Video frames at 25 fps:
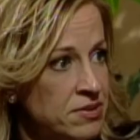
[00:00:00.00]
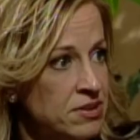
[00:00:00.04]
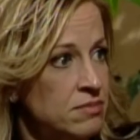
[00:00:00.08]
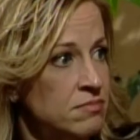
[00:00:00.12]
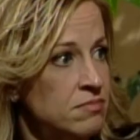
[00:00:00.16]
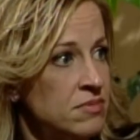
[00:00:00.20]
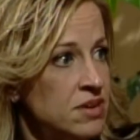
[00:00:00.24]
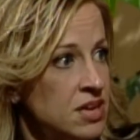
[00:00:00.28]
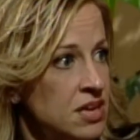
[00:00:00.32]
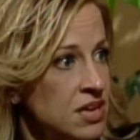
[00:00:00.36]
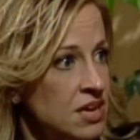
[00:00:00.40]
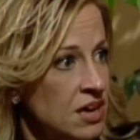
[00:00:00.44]
to
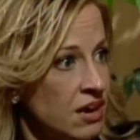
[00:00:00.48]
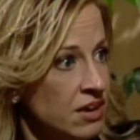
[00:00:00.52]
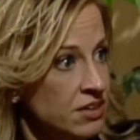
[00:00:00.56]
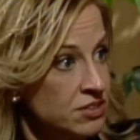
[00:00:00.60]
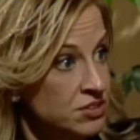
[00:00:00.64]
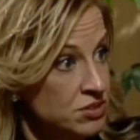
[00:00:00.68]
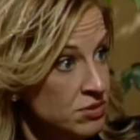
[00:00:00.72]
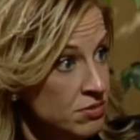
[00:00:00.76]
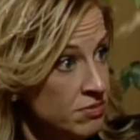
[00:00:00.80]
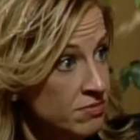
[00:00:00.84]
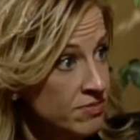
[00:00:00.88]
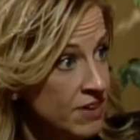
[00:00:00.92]
me, I
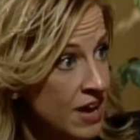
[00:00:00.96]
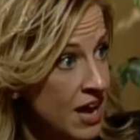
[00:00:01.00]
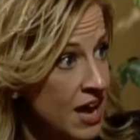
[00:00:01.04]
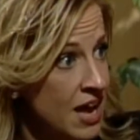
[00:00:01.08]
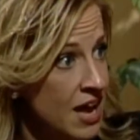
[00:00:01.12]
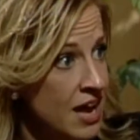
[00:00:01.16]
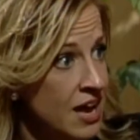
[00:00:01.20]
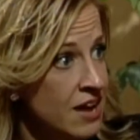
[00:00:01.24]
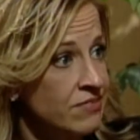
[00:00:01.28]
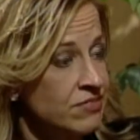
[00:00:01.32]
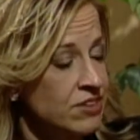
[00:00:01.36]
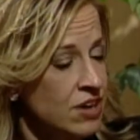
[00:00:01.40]

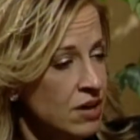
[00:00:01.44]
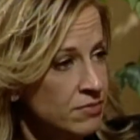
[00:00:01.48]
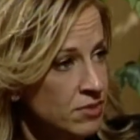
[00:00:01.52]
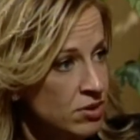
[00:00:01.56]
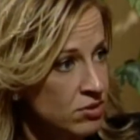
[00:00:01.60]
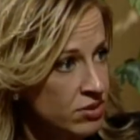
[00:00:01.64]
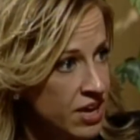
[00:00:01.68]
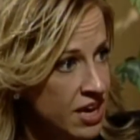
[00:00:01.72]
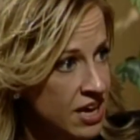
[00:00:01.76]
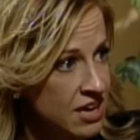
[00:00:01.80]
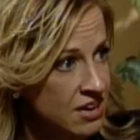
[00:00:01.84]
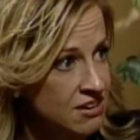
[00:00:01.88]
survived, I'm
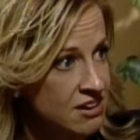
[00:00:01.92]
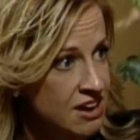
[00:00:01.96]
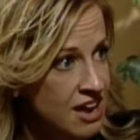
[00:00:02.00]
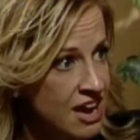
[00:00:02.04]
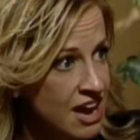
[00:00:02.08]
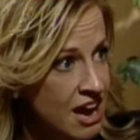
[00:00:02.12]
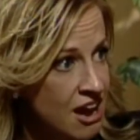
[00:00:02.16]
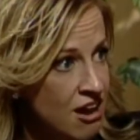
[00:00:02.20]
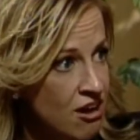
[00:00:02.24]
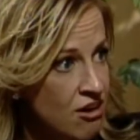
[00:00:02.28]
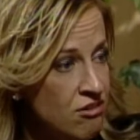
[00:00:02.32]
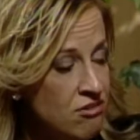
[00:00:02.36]
okay
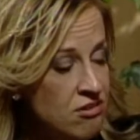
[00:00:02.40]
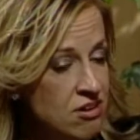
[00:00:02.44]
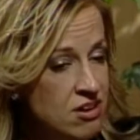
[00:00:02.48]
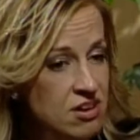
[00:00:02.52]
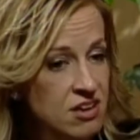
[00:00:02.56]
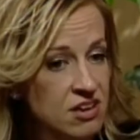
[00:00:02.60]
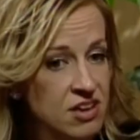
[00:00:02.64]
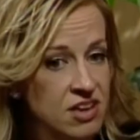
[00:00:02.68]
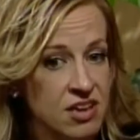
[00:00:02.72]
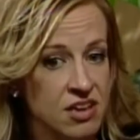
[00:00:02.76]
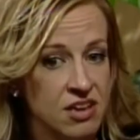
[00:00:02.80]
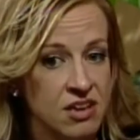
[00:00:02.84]
now.
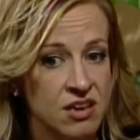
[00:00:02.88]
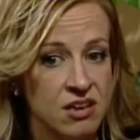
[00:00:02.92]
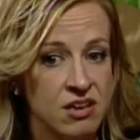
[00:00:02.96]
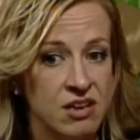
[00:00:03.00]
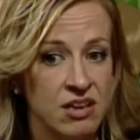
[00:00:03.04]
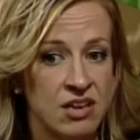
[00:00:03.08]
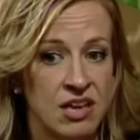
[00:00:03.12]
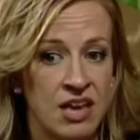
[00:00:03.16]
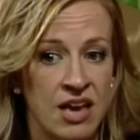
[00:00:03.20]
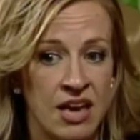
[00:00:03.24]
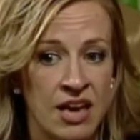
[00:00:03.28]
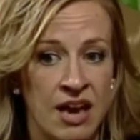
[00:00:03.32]

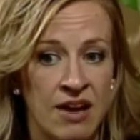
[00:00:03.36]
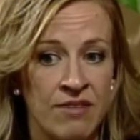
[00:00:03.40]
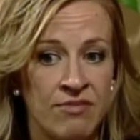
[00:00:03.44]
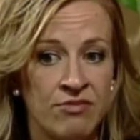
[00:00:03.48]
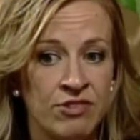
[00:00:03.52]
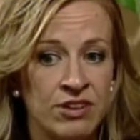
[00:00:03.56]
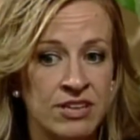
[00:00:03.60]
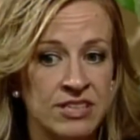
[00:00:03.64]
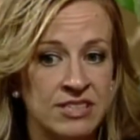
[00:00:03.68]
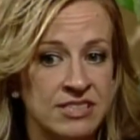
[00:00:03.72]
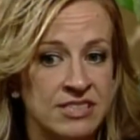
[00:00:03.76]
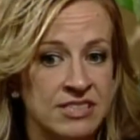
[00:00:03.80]

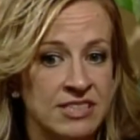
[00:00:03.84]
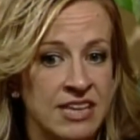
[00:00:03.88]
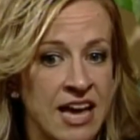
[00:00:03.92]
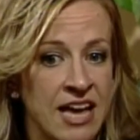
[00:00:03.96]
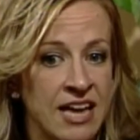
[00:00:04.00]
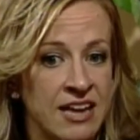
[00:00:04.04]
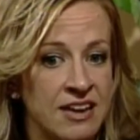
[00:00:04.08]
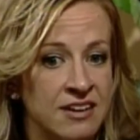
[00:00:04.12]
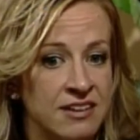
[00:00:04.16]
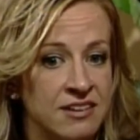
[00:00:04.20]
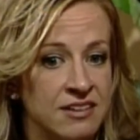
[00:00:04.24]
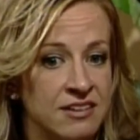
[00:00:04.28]
Every
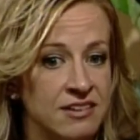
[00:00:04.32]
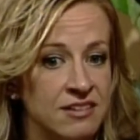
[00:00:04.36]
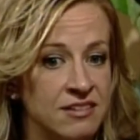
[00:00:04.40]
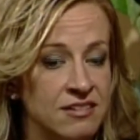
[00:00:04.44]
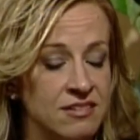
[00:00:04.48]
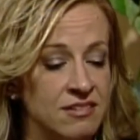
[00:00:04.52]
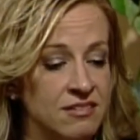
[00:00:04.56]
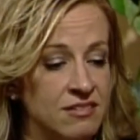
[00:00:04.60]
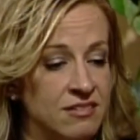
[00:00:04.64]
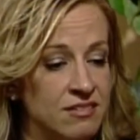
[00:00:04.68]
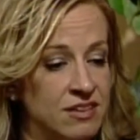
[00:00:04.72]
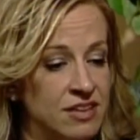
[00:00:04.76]
set,
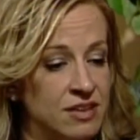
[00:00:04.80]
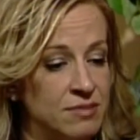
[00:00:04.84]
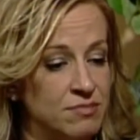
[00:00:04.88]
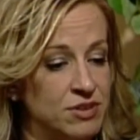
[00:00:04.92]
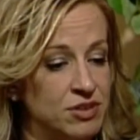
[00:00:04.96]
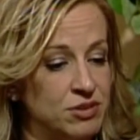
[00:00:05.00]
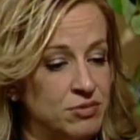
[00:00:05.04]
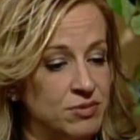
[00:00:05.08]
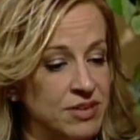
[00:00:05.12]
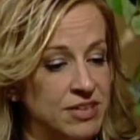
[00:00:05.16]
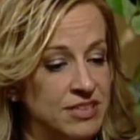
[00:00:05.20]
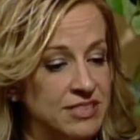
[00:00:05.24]
in
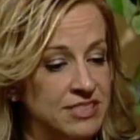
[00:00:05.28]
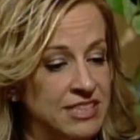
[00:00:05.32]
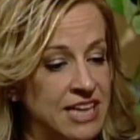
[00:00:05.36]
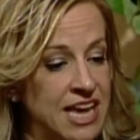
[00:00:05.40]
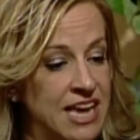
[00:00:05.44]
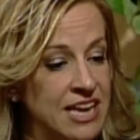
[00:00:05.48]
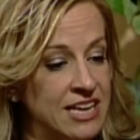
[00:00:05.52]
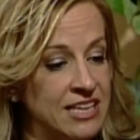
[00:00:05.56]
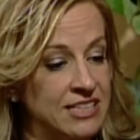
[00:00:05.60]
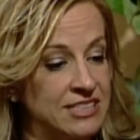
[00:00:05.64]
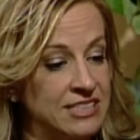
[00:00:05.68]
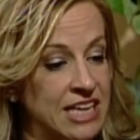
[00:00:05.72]
between a
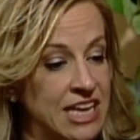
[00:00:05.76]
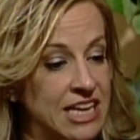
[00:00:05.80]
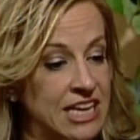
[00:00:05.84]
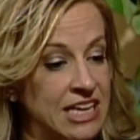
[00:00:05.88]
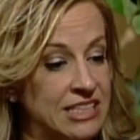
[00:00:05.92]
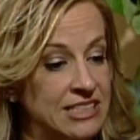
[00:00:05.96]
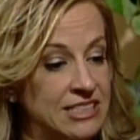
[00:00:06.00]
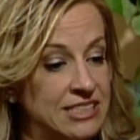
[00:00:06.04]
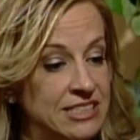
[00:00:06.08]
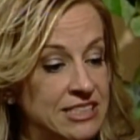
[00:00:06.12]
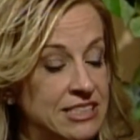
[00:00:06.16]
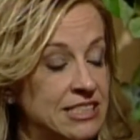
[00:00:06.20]
set, is like
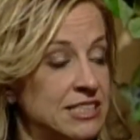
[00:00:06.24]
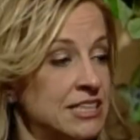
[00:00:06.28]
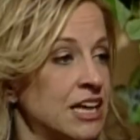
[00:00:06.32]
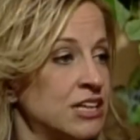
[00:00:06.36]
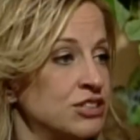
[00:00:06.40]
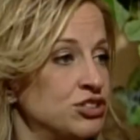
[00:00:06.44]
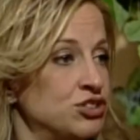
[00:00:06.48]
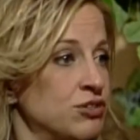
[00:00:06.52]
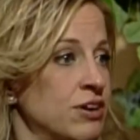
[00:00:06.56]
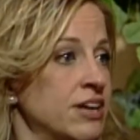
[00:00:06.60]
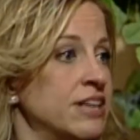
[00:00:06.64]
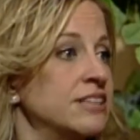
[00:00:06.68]
a
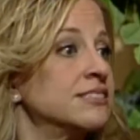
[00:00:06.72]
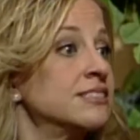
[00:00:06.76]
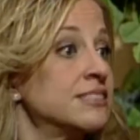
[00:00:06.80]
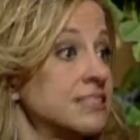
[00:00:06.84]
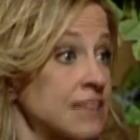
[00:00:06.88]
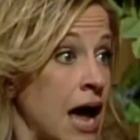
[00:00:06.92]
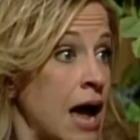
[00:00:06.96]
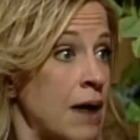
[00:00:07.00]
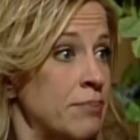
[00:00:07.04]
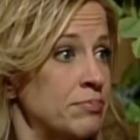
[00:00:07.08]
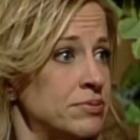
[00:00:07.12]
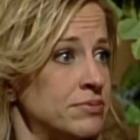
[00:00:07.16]
train
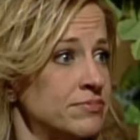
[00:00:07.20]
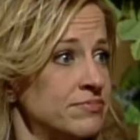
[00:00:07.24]
stop.